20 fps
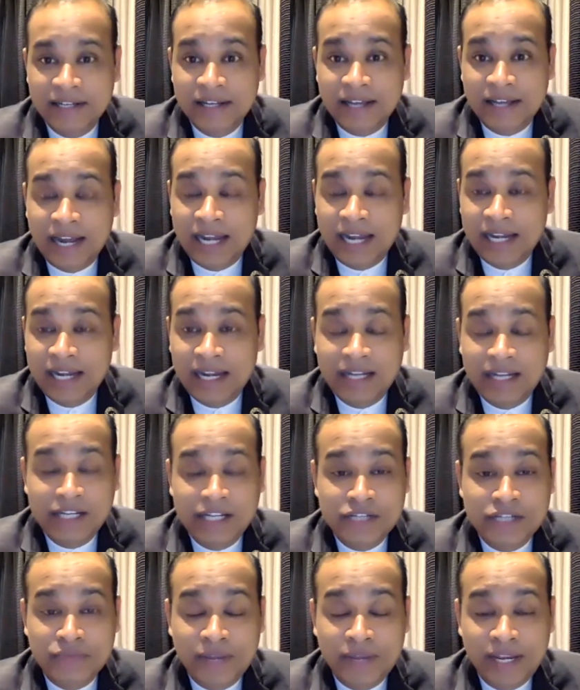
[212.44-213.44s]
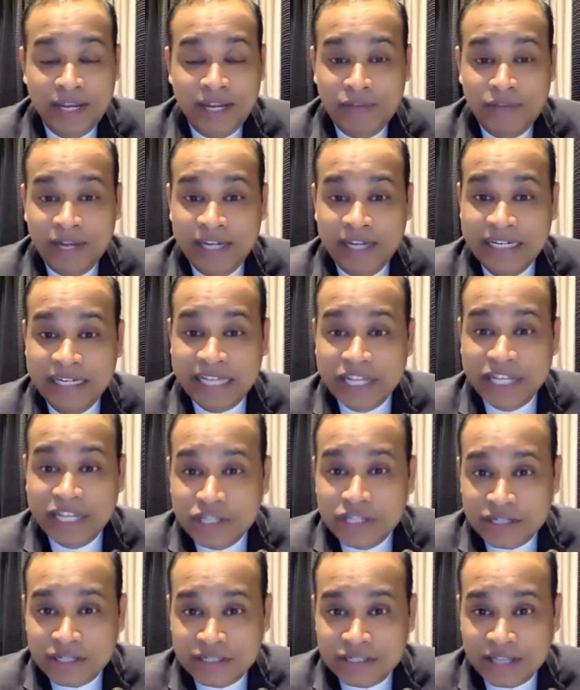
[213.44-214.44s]
and it's very, very
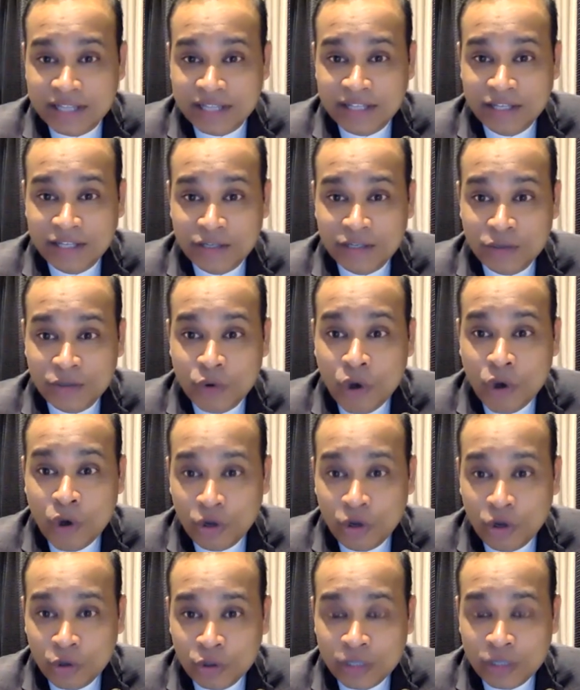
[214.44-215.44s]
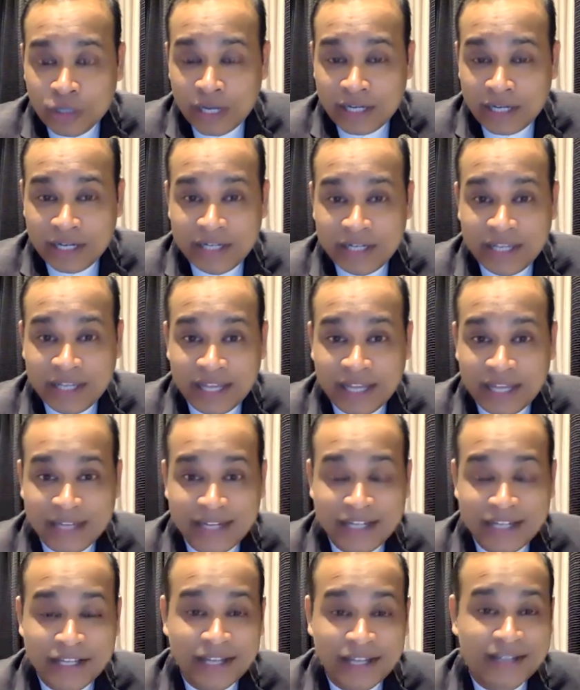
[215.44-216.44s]
dangerous. I think you all know that it
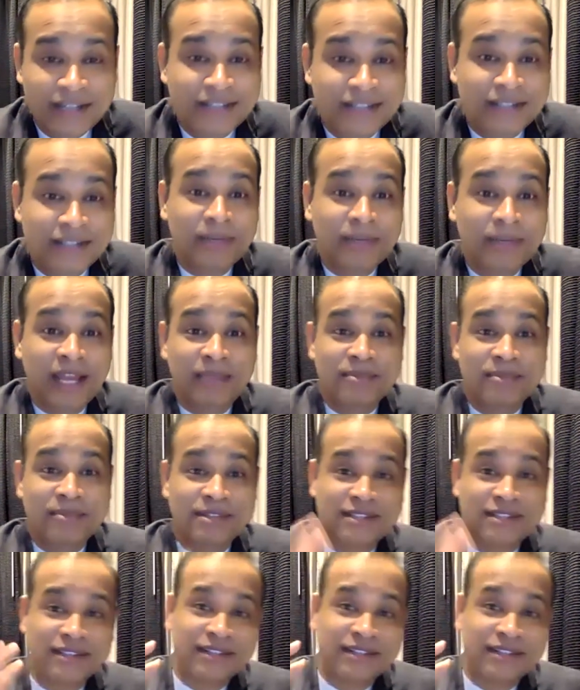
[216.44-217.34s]
can sometimes